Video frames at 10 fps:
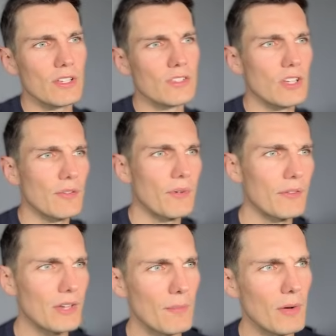
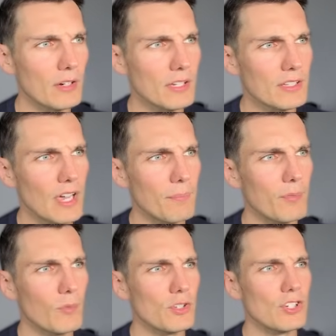35K market
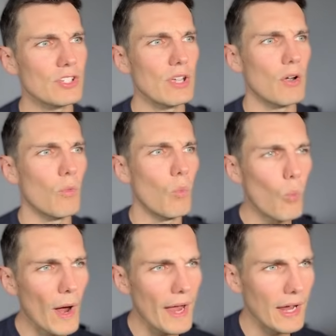cap, which is
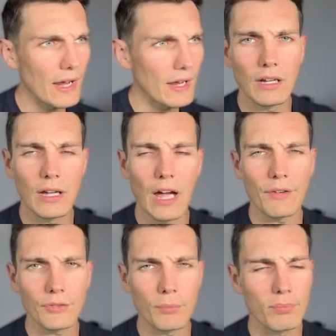way
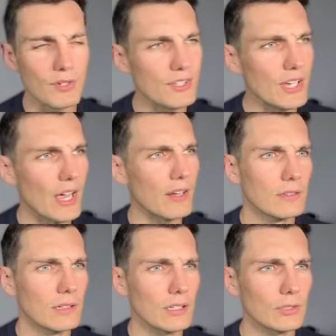after PrinceScan.
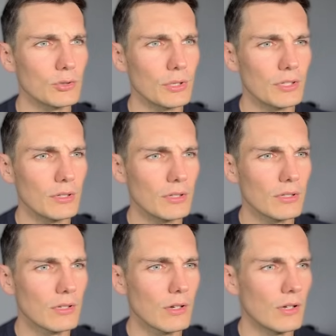Actually,
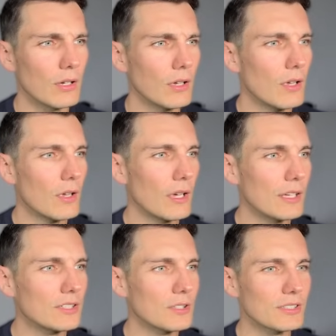
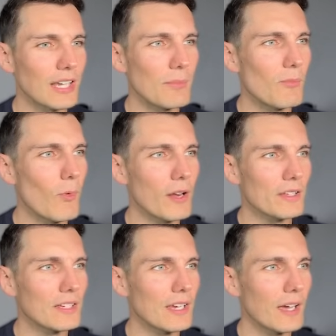it's the same
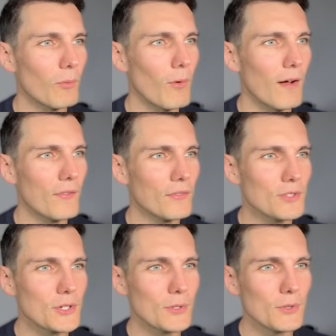wallet here. 1,
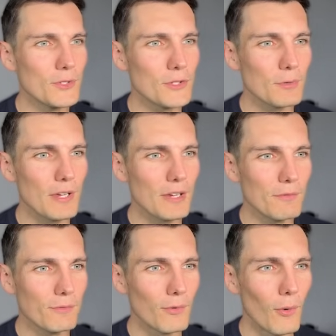2, 3,
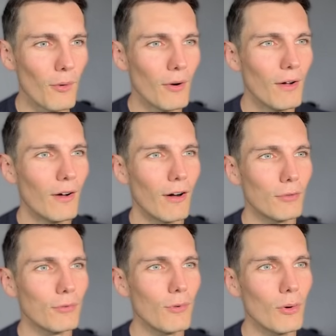4
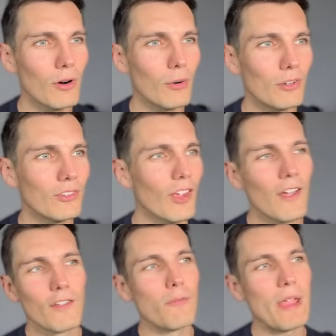on 4 coins.
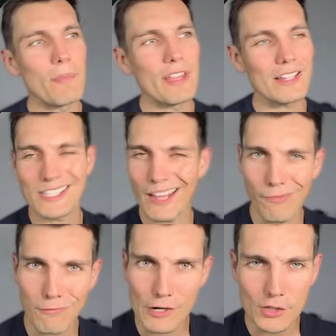So maybe that's their
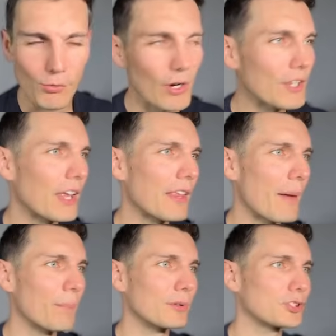French wallet that they are
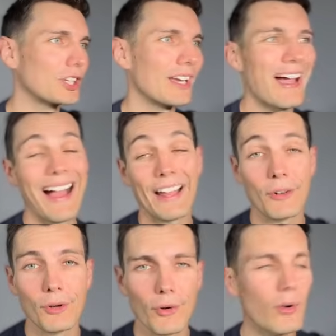pushing. I
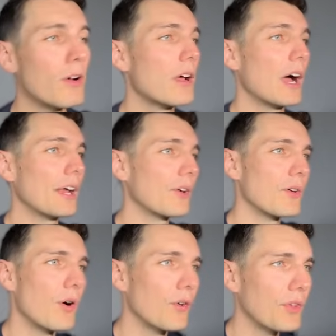don't know. I don't
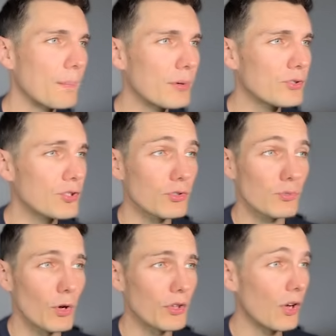know how they push those
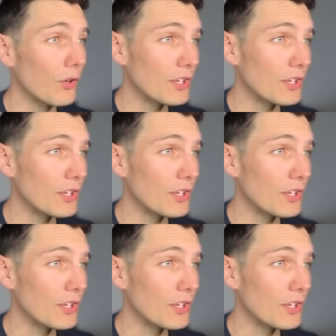ones, how they